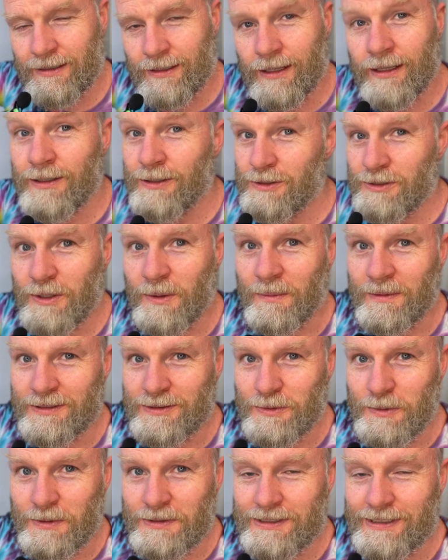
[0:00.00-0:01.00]
Thank you so much
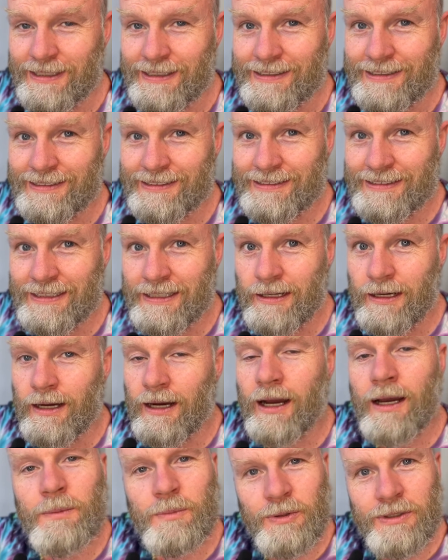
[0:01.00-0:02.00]
for watching.
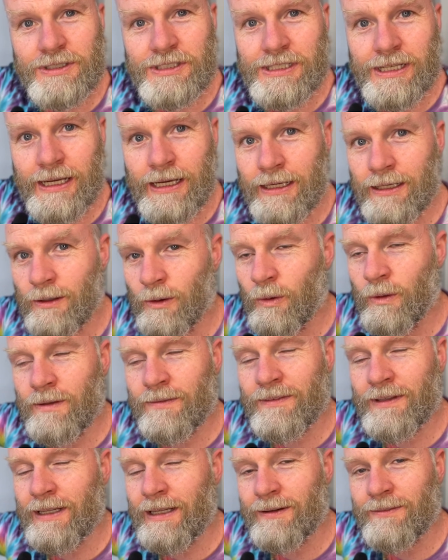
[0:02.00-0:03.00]
I appreciate all
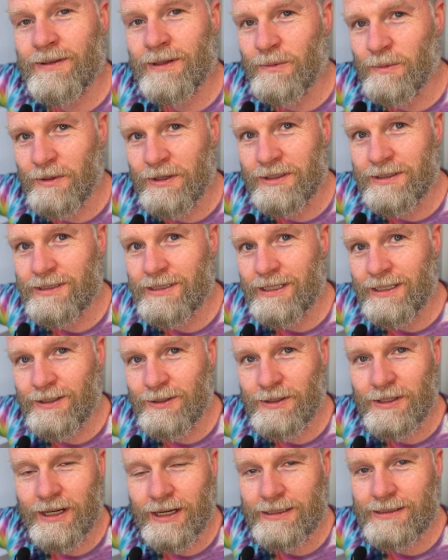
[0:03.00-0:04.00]
of the lovely words that
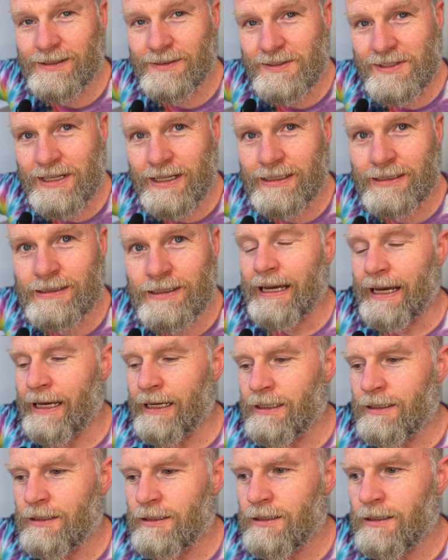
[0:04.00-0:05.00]
you guys have sent.
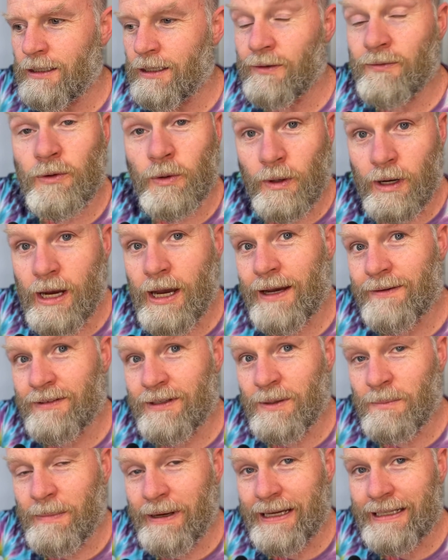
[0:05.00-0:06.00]
And if you are
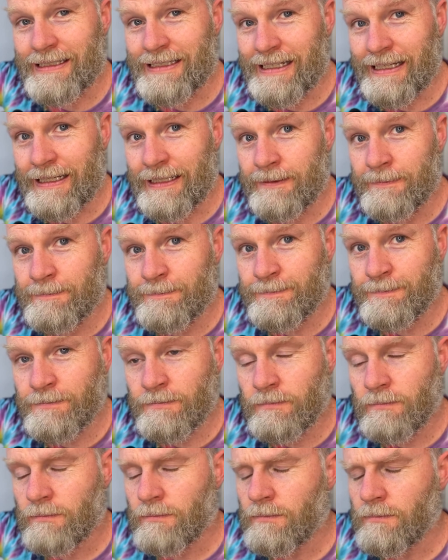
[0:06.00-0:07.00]
having a bad day,
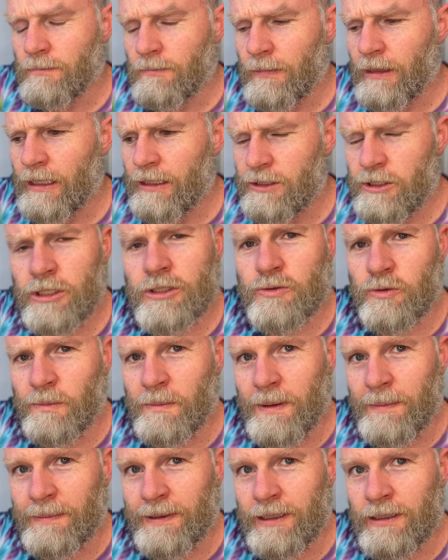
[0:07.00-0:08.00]
just
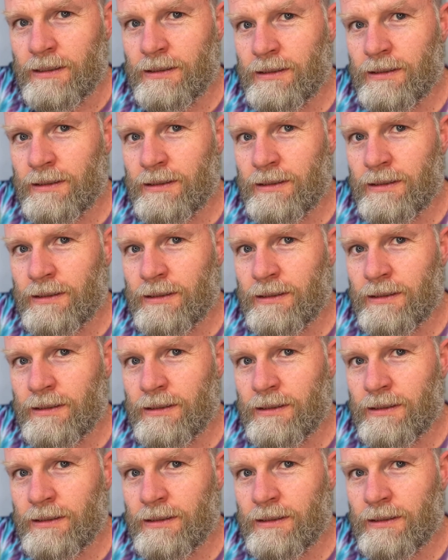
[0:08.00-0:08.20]
remember